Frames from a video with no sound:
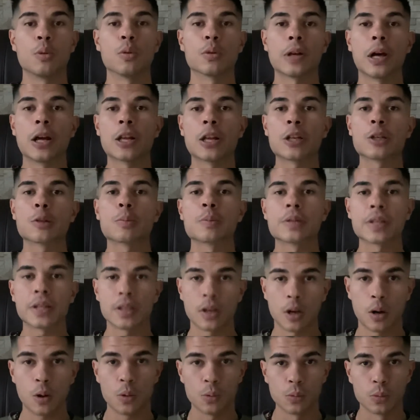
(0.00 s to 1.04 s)
100%
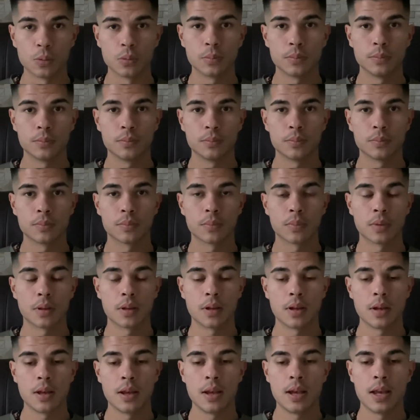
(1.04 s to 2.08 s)
whole.
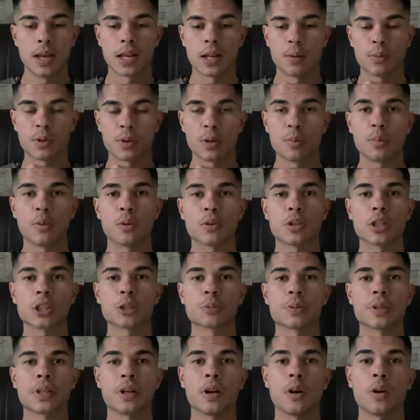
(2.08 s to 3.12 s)
Now, when you're born 100%
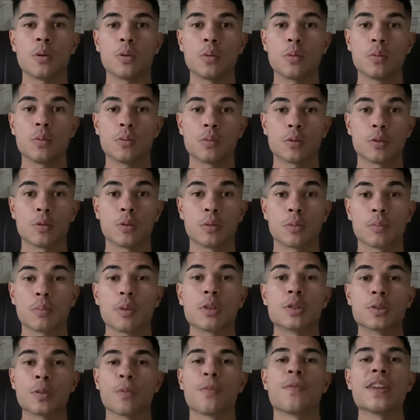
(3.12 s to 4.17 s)
whole, your most
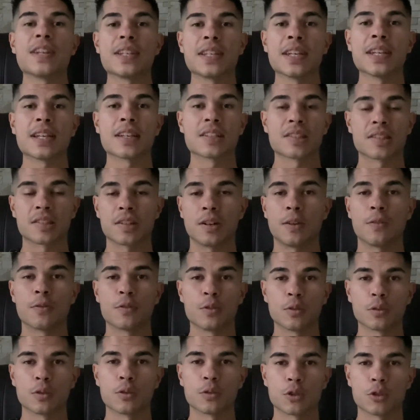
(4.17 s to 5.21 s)
authentic self,
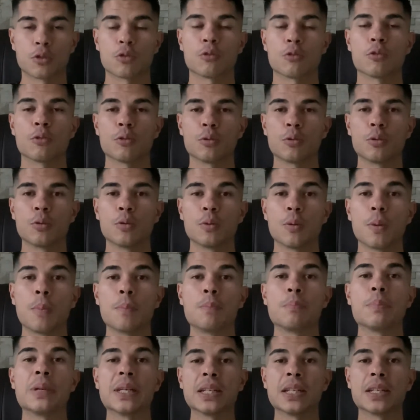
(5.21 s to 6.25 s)
your true
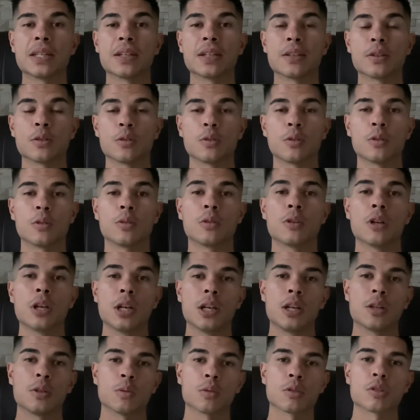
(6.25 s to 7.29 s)
being, your
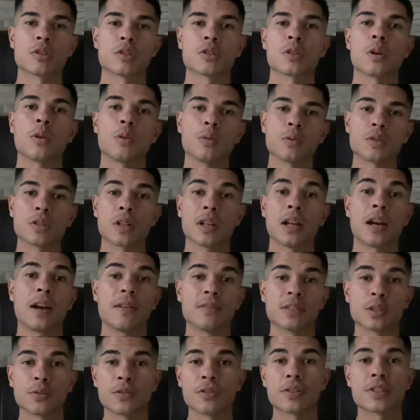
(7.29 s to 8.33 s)
soul's alive. So
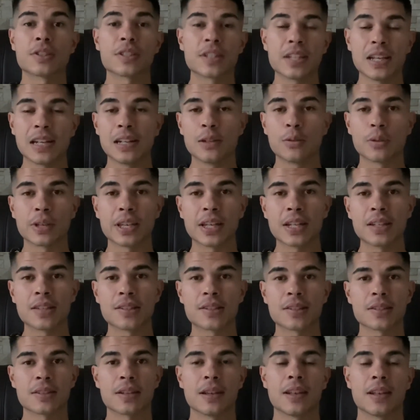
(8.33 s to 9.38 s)
you see it, little
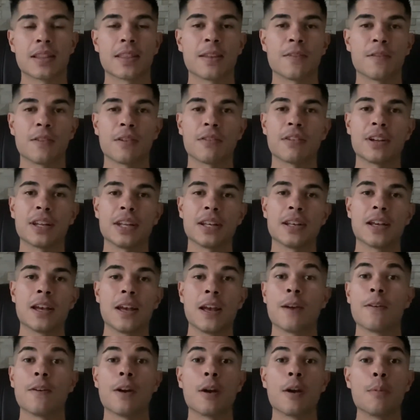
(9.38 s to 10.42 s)
kids, they're very
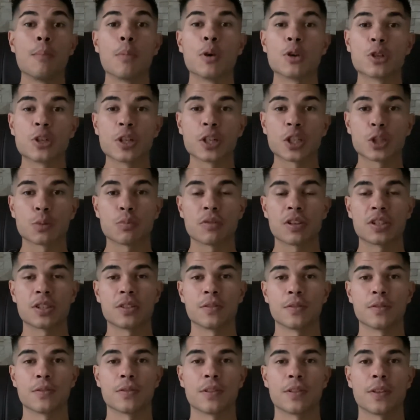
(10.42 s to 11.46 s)
emotionally expressive.
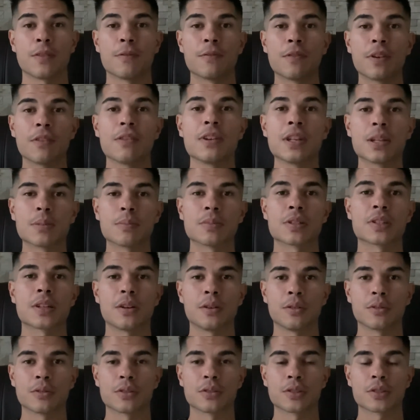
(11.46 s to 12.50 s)
They're very
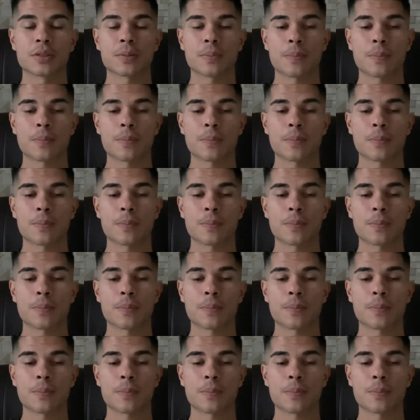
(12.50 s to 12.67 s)
themselves.